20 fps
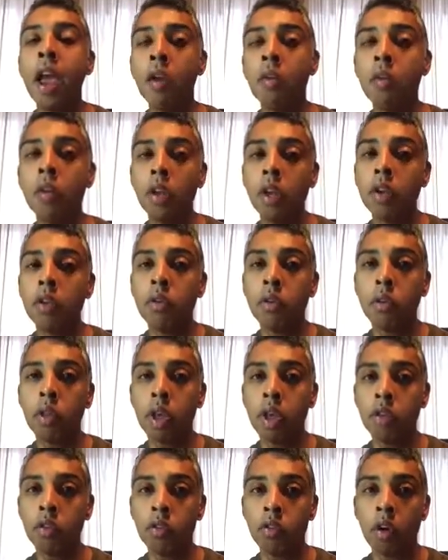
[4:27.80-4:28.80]
and really do
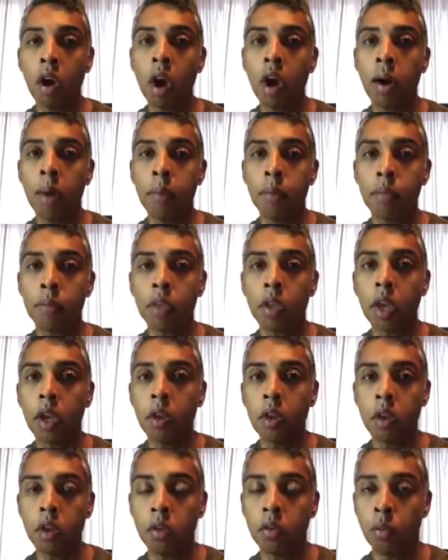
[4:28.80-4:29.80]
this
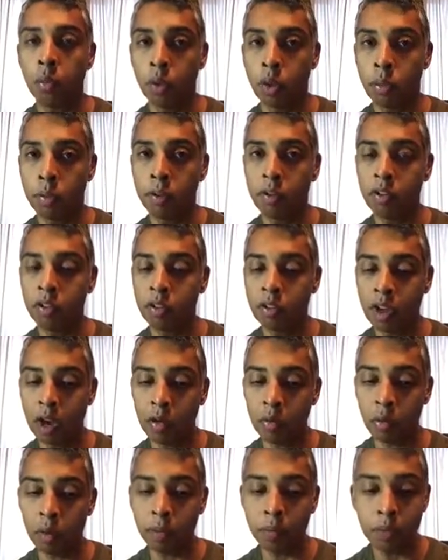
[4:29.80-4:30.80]
with a busy
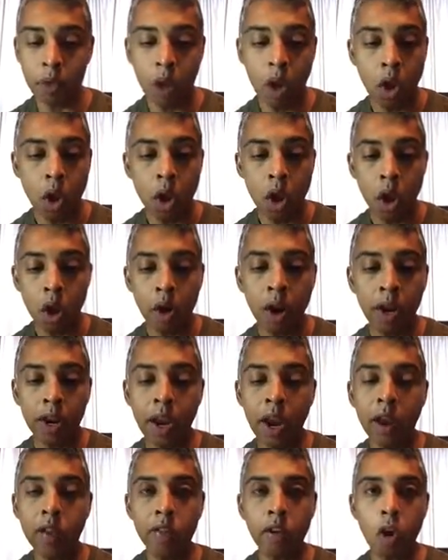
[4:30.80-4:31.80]
schedule. All right,
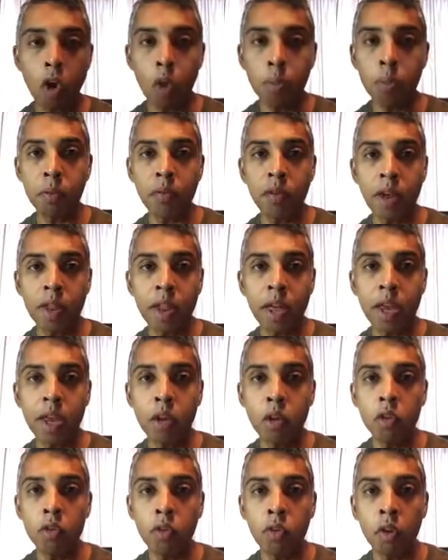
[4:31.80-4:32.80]
guys, I hope you found that
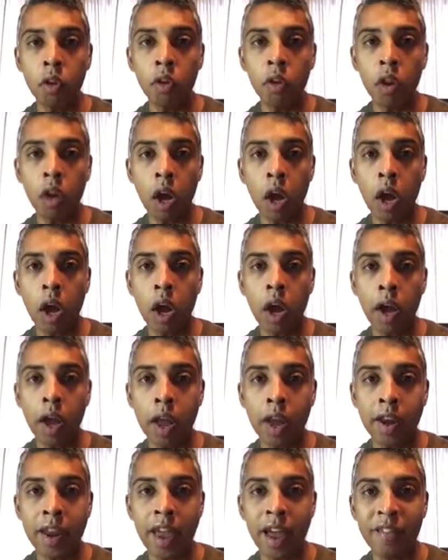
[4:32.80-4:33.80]
useful,
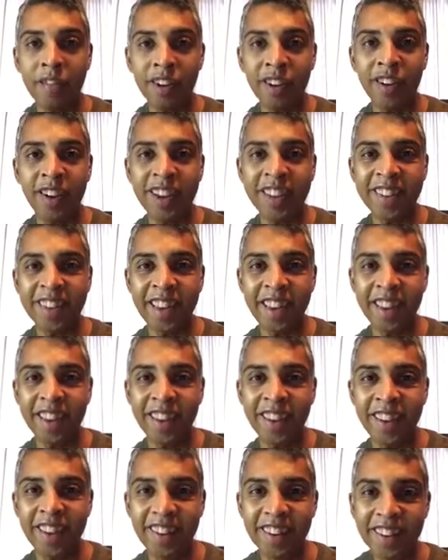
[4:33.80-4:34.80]
and have a great day.